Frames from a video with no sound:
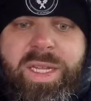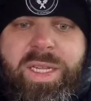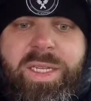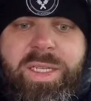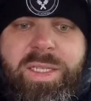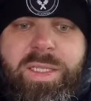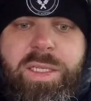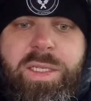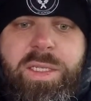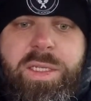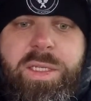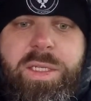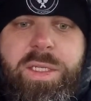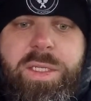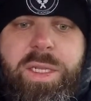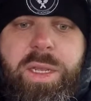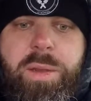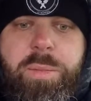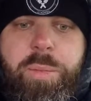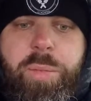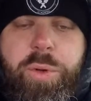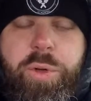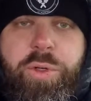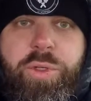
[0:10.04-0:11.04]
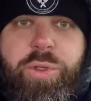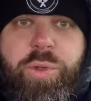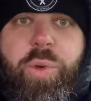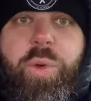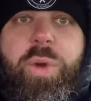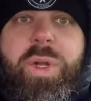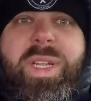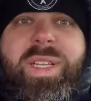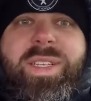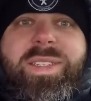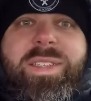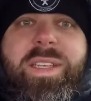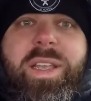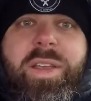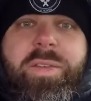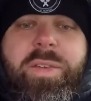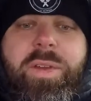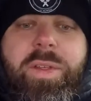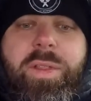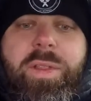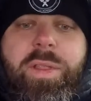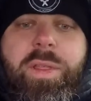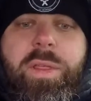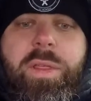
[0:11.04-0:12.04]
December
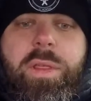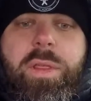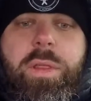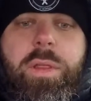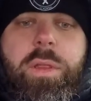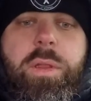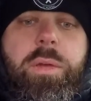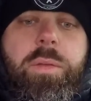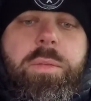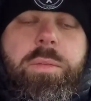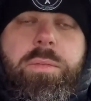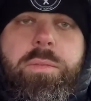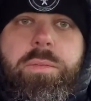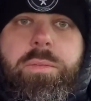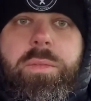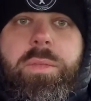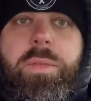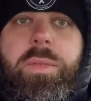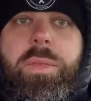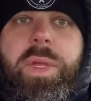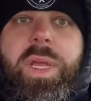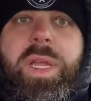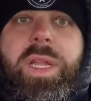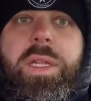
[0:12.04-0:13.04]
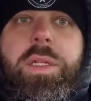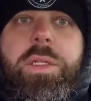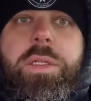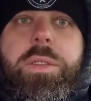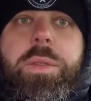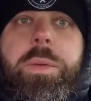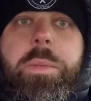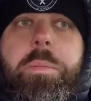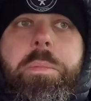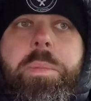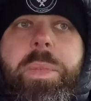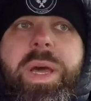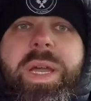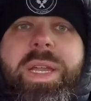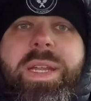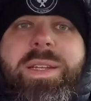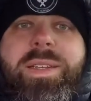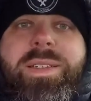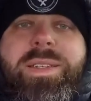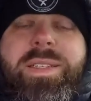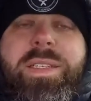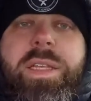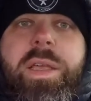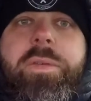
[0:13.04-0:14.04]
27th and it's
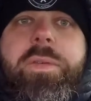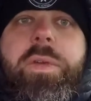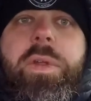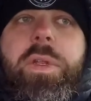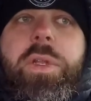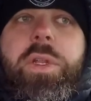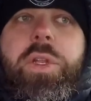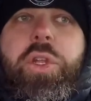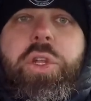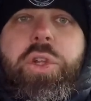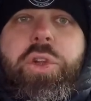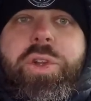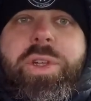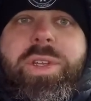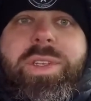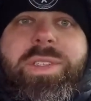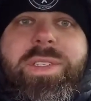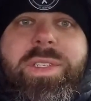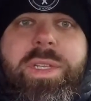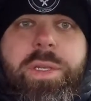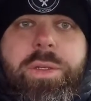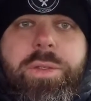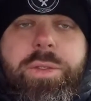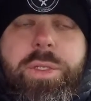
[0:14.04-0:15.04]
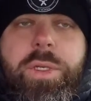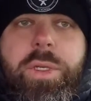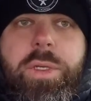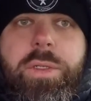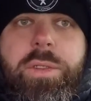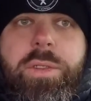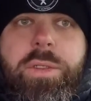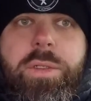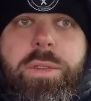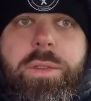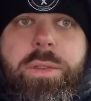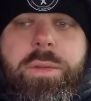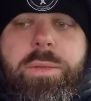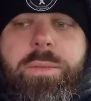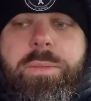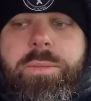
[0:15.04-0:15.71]
-7 degrees Celsius.